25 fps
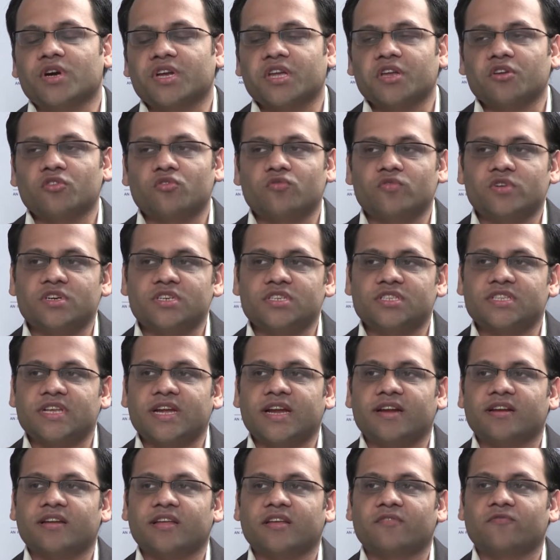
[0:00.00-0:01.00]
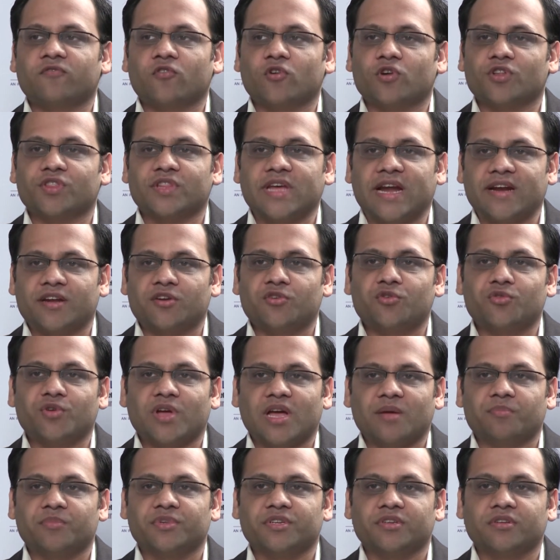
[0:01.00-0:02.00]
working towards that, and for that to
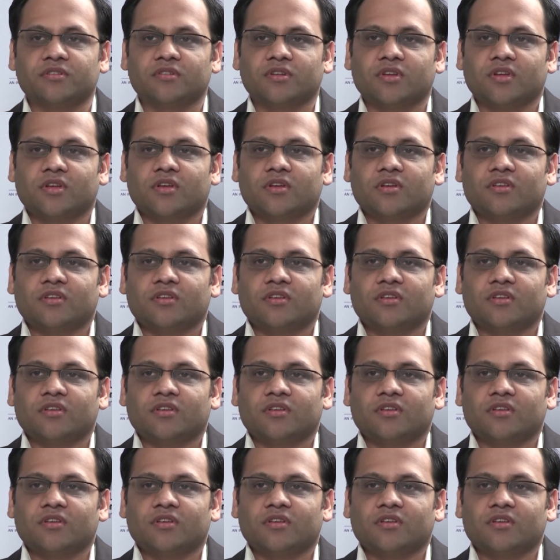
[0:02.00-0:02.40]
happen,